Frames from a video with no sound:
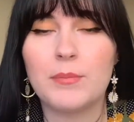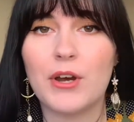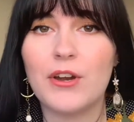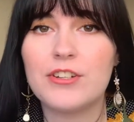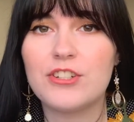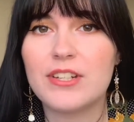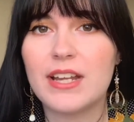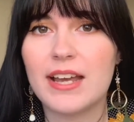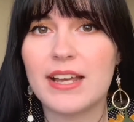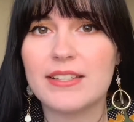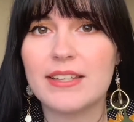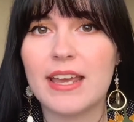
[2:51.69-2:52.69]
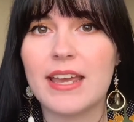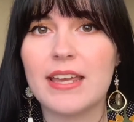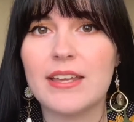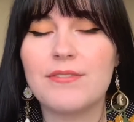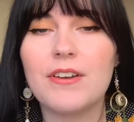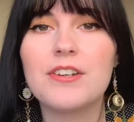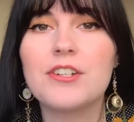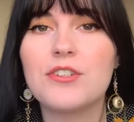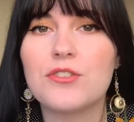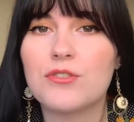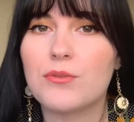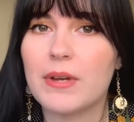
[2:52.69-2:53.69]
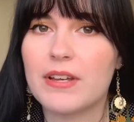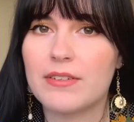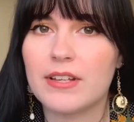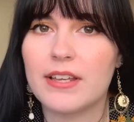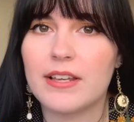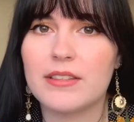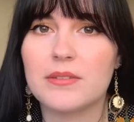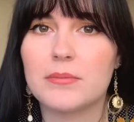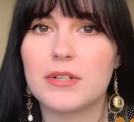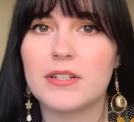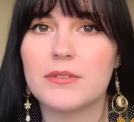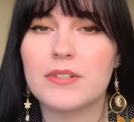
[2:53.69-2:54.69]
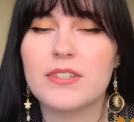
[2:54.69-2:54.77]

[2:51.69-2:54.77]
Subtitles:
But Guin has a very unusual way of looking at the world.